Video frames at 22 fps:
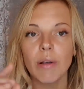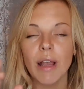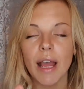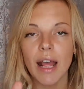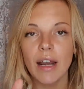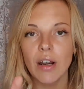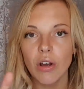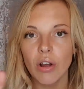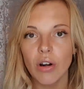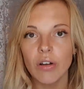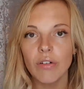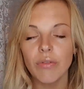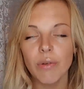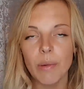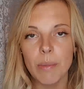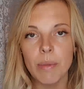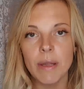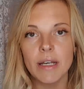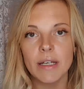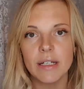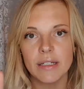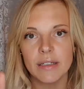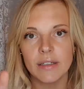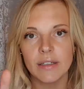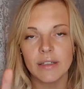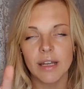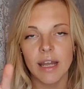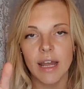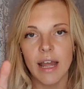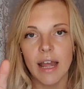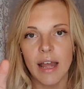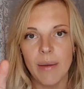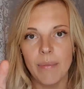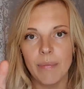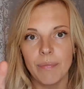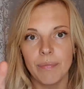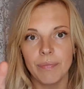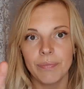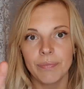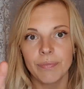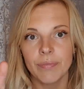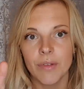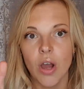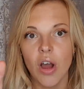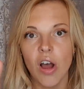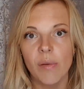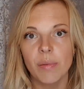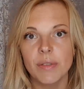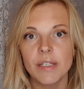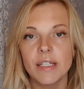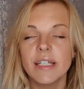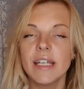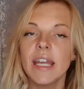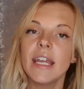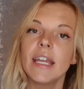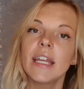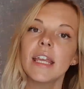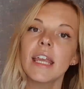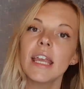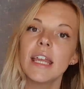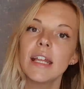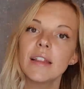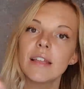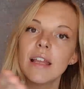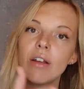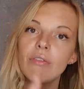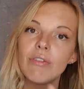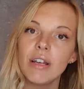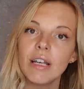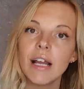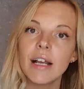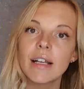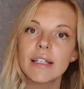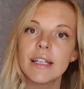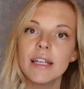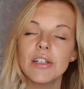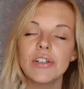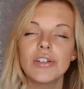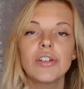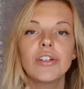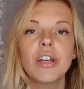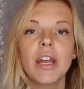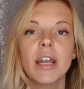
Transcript: a lot of women opt to take in their relaxation